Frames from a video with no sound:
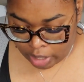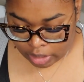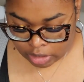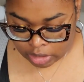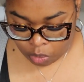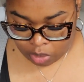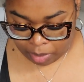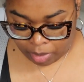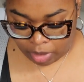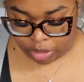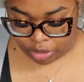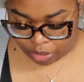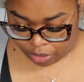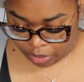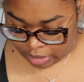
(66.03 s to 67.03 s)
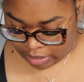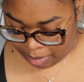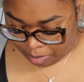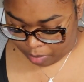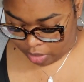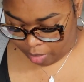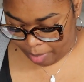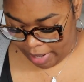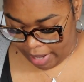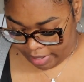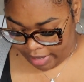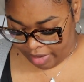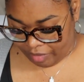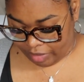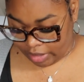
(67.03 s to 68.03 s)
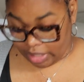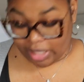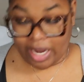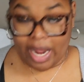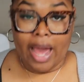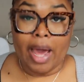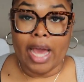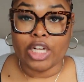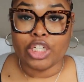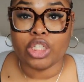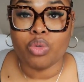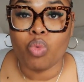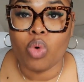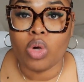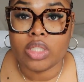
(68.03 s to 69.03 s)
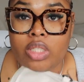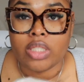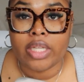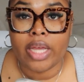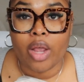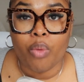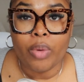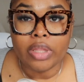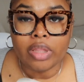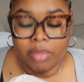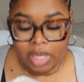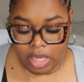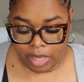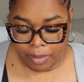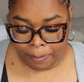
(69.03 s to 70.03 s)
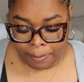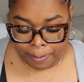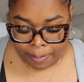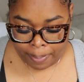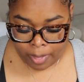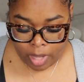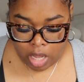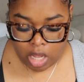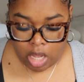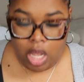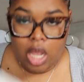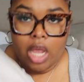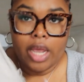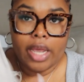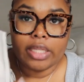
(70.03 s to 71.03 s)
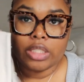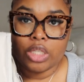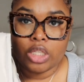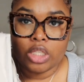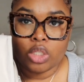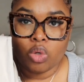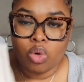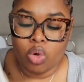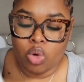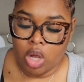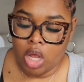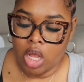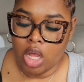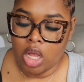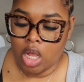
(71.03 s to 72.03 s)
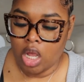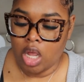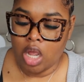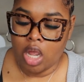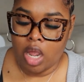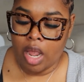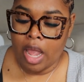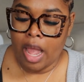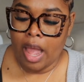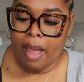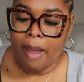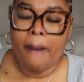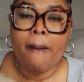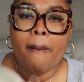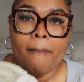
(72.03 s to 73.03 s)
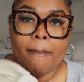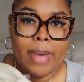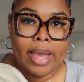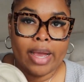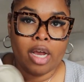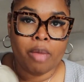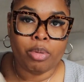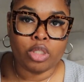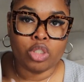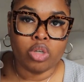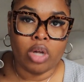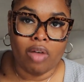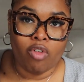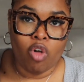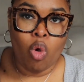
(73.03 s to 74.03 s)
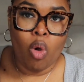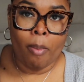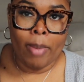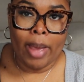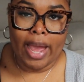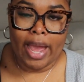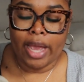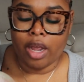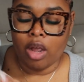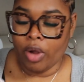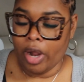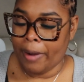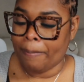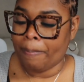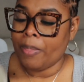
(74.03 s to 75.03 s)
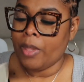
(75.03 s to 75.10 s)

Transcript: And so what I'm gonna do is I'm gonna pack everything that I actually want to take with me into this little makeup travel bag, okay?